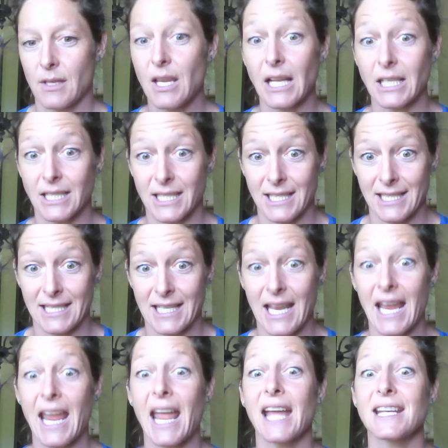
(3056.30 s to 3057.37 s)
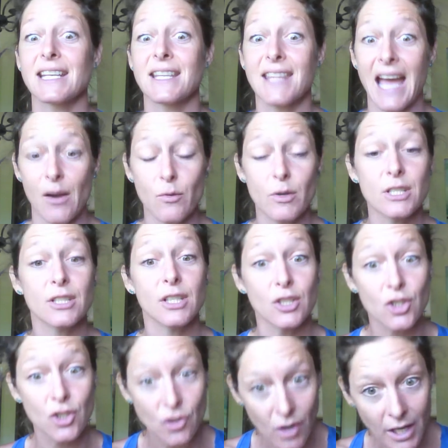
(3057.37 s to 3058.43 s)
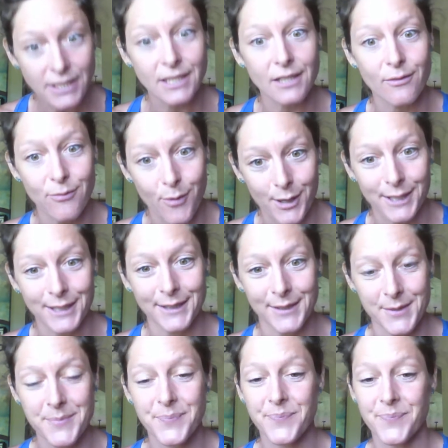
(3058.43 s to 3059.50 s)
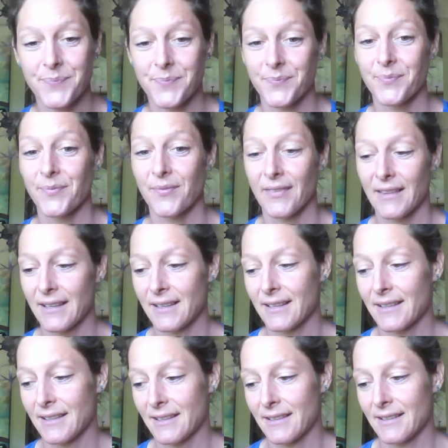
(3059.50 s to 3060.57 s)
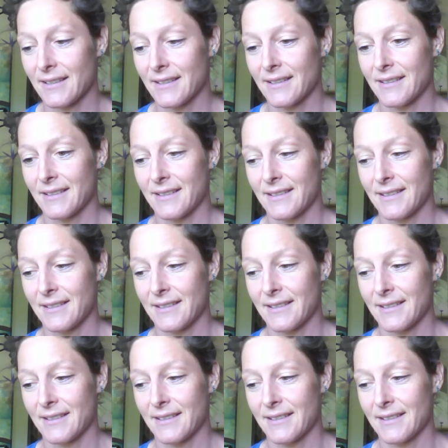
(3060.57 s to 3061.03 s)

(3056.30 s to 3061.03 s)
Yes, and that was constructed for you. I cannot be anything else.